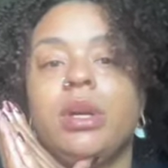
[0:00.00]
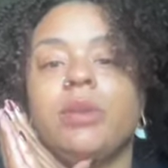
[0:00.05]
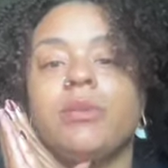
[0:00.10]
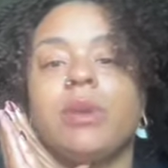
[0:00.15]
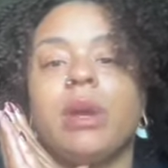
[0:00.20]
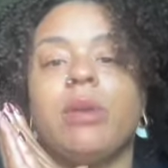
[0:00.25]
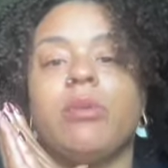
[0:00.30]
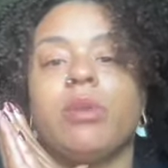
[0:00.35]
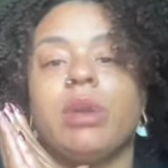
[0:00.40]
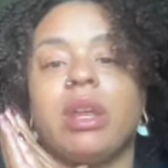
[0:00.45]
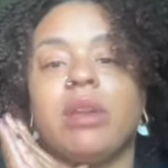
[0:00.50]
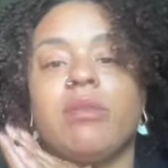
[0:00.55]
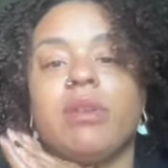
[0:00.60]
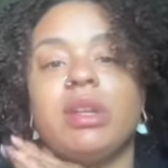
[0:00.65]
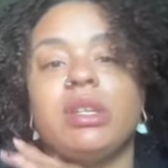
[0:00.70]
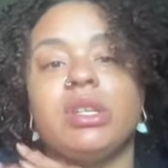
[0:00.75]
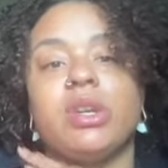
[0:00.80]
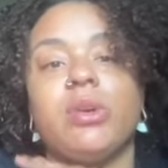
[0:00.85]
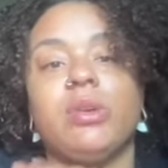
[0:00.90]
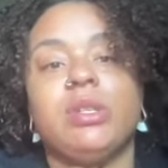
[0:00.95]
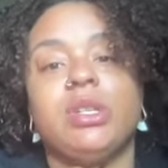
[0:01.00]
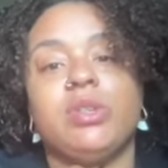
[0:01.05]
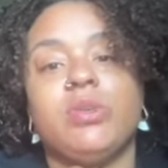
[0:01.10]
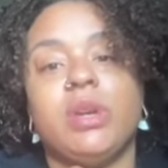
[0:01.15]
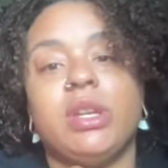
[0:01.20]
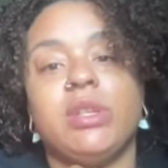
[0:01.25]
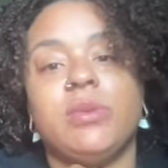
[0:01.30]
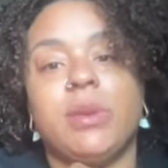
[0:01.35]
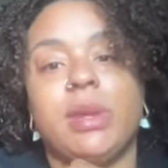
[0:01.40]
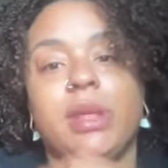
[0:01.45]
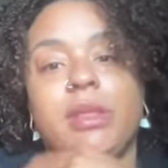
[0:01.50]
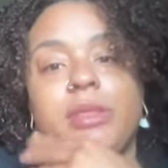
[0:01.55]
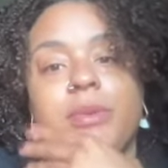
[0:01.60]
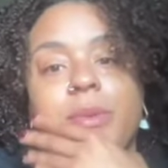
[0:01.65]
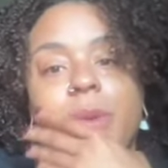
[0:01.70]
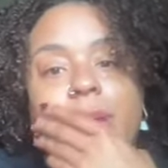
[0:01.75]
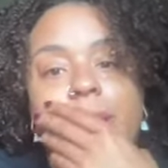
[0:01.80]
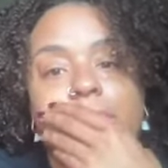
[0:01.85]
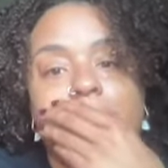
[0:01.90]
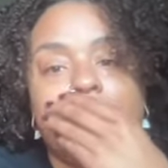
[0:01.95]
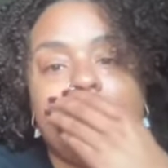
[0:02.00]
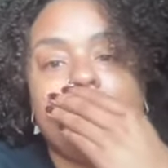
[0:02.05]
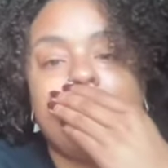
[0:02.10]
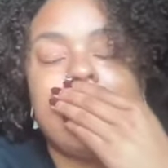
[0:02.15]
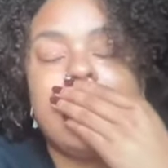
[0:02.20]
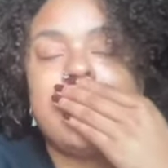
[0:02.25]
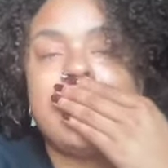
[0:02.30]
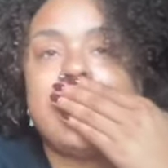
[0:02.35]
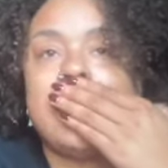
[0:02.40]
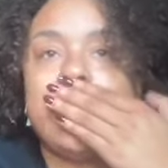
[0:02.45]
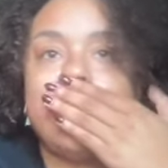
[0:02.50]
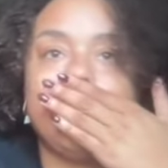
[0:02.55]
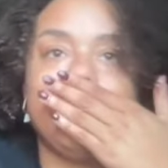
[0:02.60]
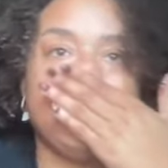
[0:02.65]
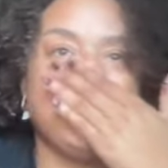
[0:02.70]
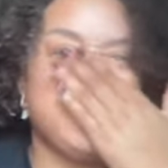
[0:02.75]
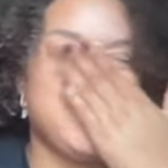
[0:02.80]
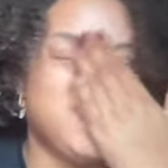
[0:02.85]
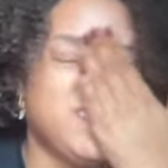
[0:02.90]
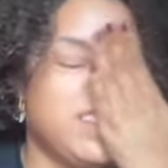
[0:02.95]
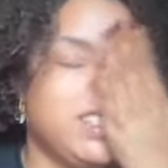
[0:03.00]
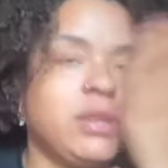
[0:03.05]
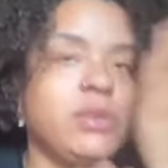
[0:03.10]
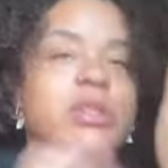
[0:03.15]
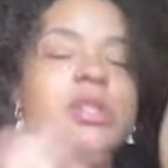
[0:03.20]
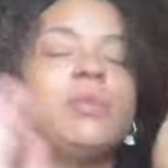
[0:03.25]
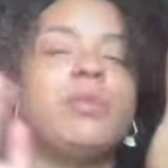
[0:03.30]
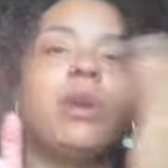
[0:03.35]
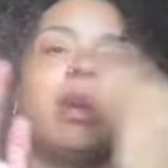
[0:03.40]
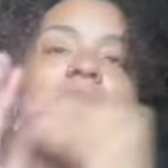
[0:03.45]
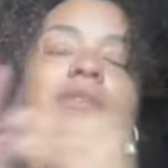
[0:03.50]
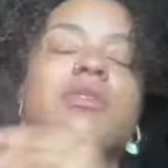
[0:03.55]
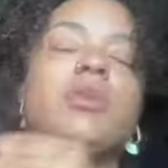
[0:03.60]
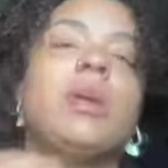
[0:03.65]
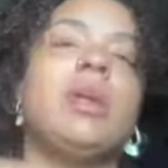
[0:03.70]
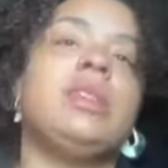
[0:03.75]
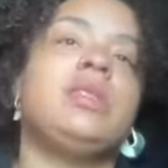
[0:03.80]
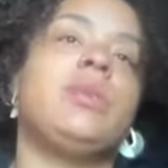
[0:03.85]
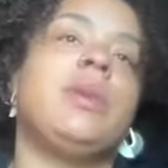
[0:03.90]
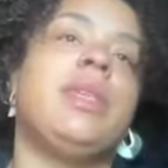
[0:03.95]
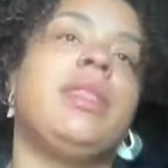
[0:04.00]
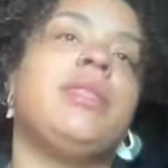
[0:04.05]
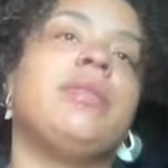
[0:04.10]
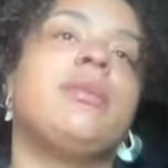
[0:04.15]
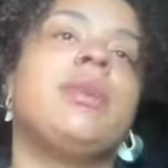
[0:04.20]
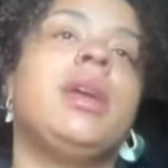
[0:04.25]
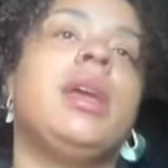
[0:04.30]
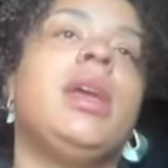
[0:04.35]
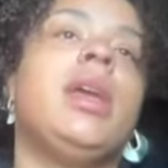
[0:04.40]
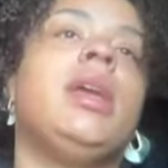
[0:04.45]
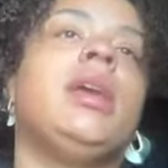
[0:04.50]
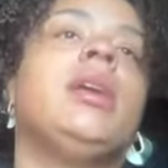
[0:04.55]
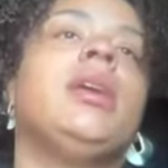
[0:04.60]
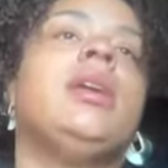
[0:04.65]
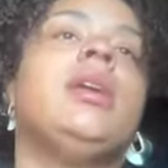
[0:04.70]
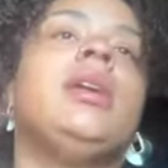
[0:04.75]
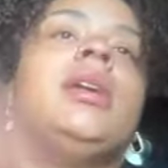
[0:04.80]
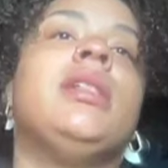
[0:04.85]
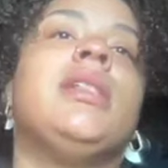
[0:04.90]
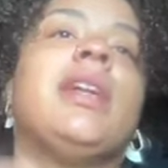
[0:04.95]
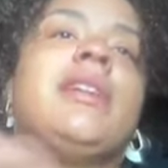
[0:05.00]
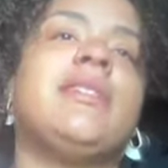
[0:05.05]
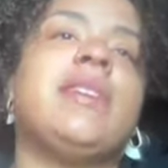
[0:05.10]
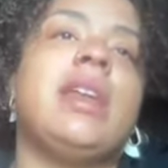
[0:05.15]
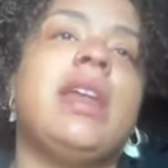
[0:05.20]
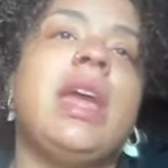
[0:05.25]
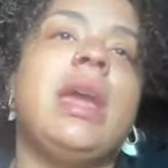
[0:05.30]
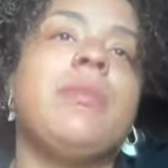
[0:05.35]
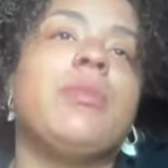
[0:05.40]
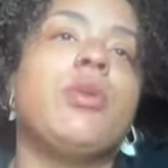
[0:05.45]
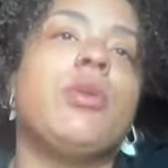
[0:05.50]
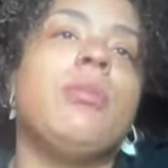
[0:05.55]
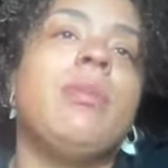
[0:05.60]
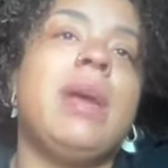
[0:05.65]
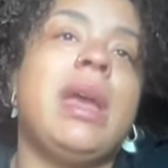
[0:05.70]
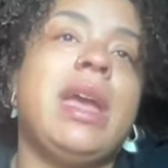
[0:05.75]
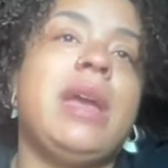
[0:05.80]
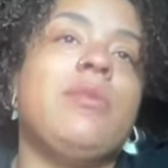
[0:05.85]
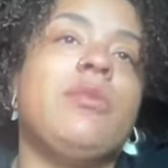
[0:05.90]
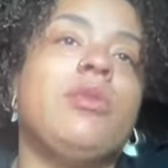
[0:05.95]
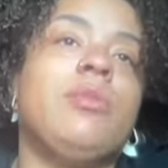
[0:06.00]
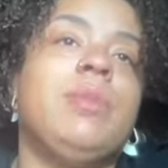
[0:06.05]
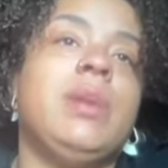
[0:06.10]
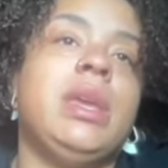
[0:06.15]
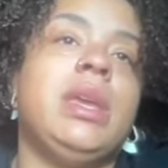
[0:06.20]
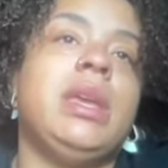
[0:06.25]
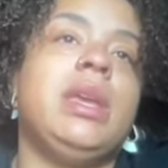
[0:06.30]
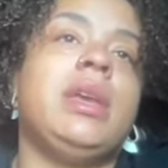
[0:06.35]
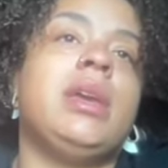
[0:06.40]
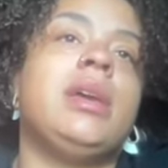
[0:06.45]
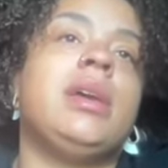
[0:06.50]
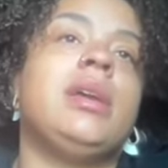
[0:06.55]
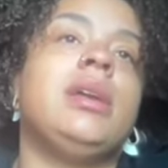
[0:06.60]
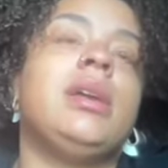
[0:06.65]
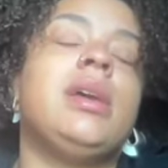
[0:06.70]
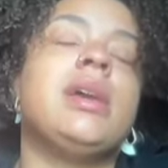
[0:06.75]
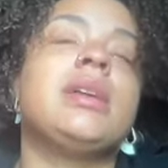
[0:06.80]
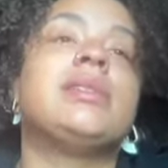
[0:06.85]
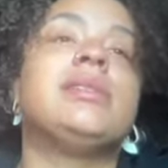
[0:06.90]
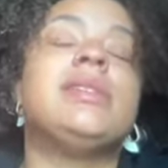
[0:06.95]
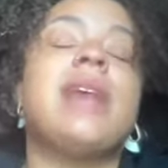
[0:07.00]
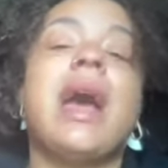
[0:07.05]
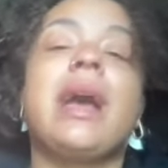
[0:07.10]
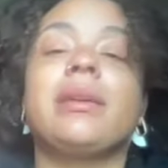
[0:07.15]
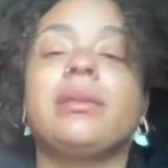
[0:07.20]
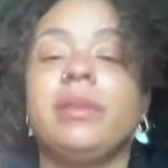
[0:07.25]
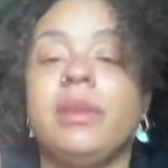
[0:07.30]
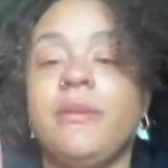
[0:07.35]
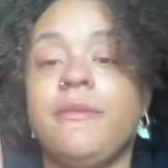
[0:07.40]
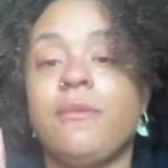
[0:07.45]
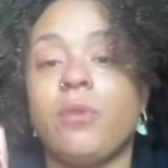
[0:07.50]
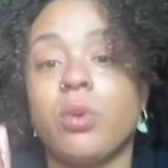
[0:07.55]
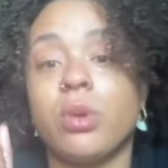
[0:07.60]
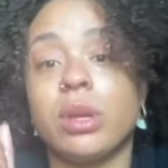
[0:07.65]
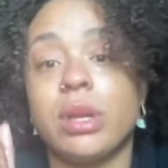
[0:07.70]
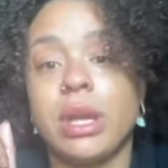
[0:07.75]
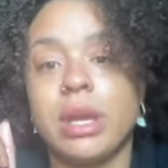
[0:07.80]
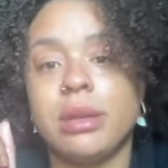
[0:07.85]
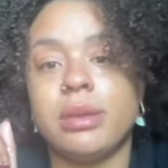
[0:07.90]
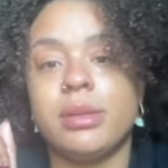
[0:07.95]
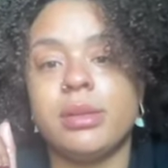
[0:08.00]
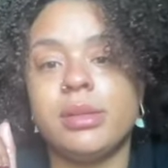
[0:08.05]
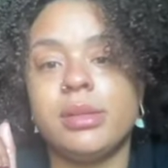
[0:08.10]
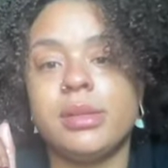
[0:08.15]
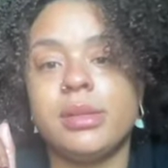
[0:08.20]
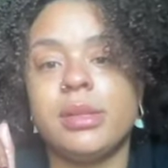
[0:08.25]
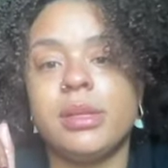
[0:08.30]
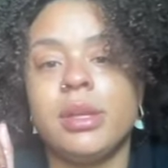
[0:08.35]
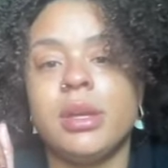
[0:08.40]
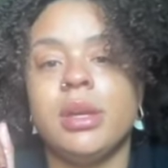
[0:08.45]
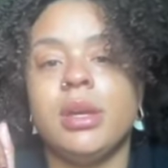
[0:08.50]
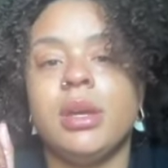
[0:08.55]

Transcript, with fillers: right we're getting ready to go into 2023 um, and so spring of 2023 like that April May will be exactly 4 years